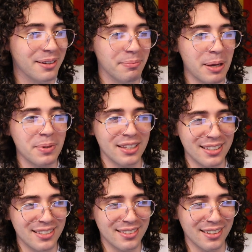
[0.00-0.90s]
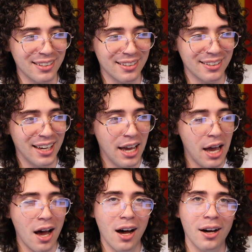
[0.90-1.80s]
maybe this is
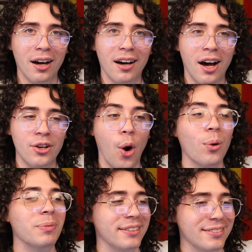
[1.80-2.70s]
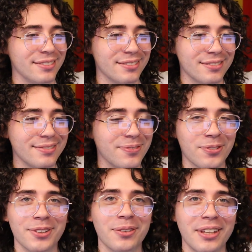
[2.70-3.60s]
an omen
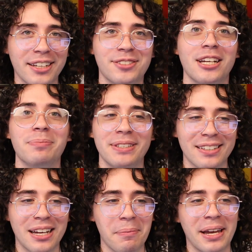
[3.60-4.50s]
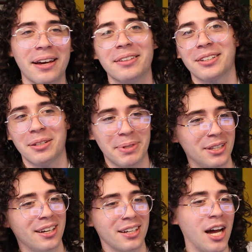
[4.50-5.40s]
for the next champions that are coming out. They're gonna be
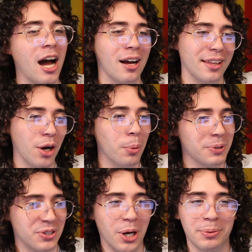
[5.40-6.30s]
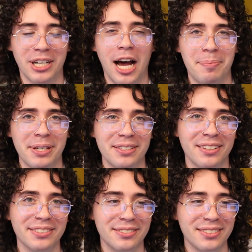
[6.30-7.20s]
like almost carbon copies
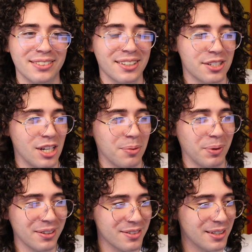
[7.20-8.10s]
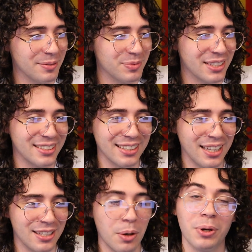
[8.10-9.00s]
of, you know, other champions.
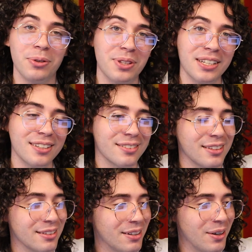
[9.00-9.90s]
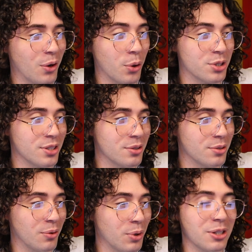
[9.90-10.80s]
Is that what you think? Or what do
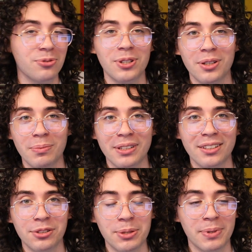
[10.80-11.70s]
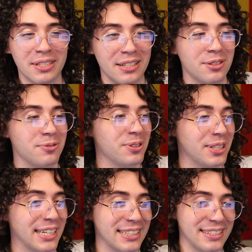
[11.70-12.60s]
you feel about the ultimate skin? Do you feel
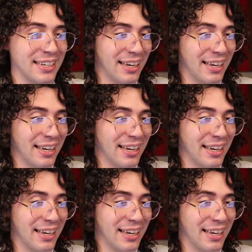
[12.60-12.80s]
like it's